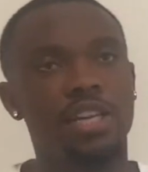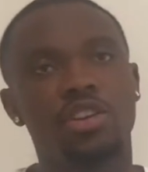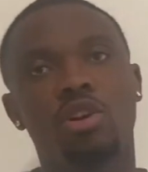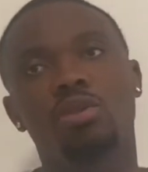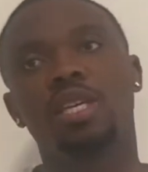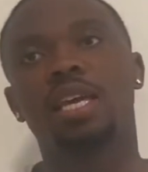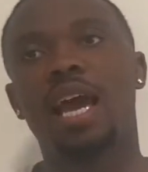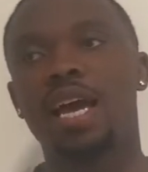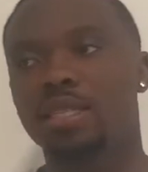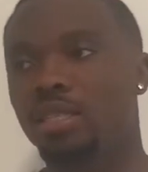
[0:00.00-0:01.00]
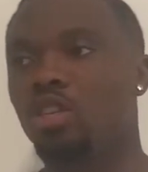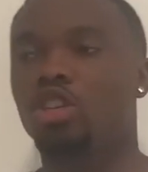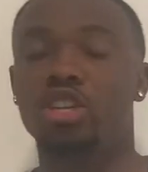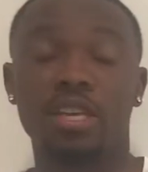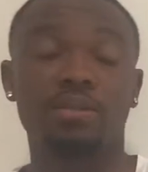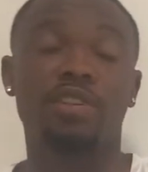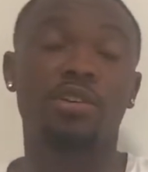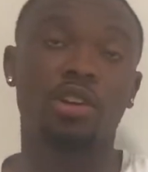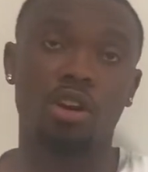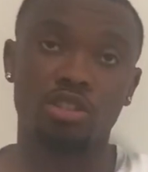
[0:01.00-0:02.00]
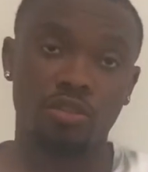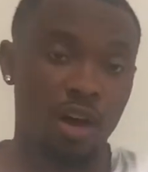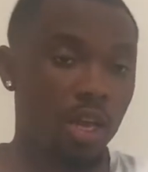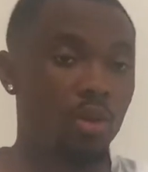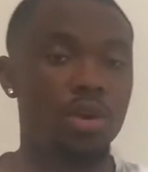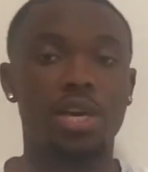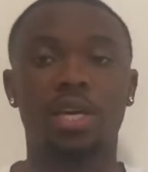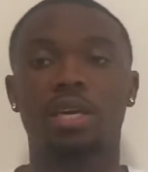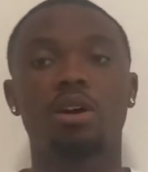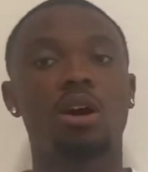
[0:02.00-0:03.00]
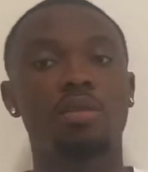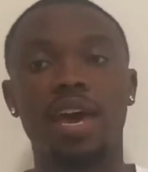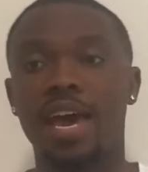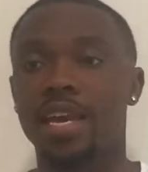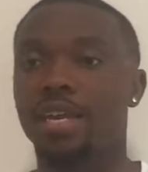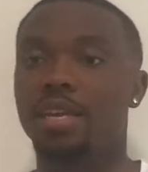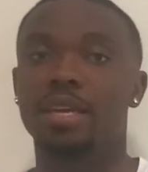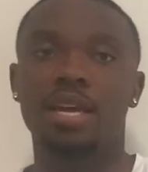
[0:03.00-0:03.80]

he has a very large following and all that, and